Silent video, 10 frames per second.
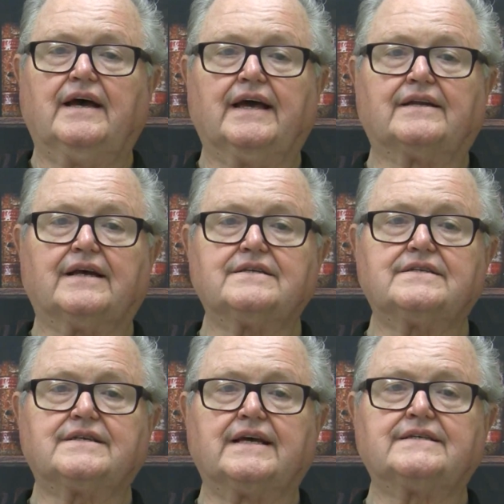It
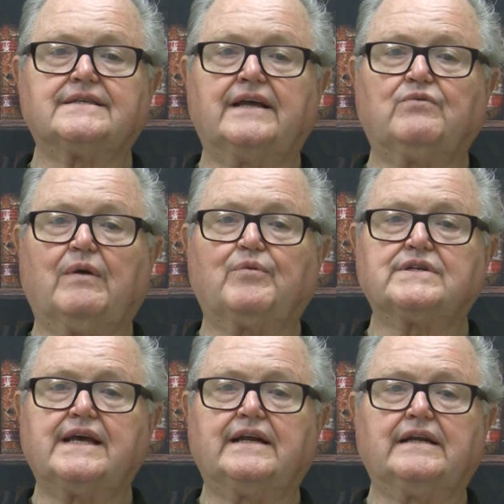doesn't say send
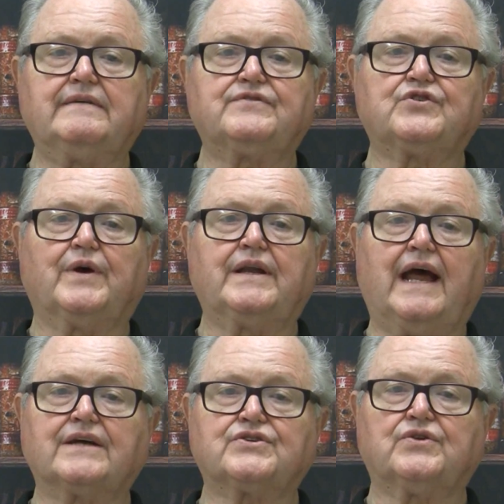representatives to a
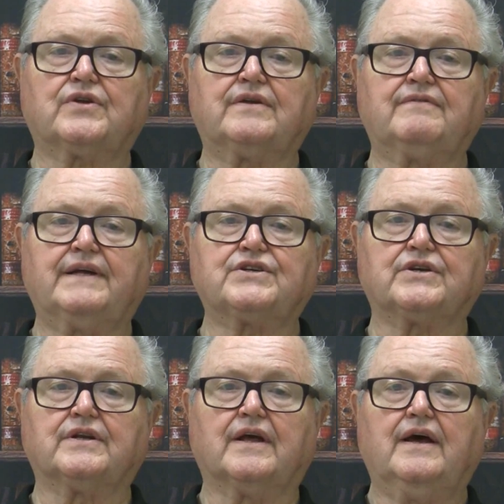national
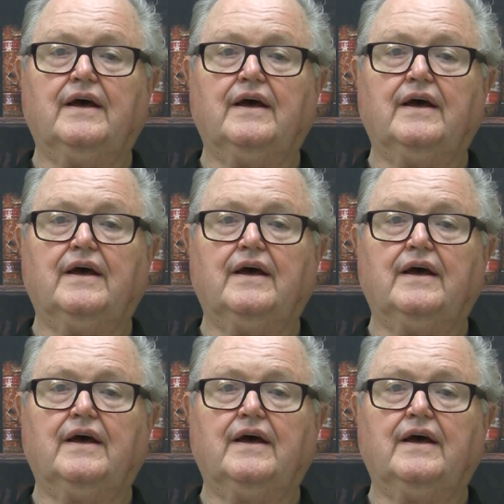convention.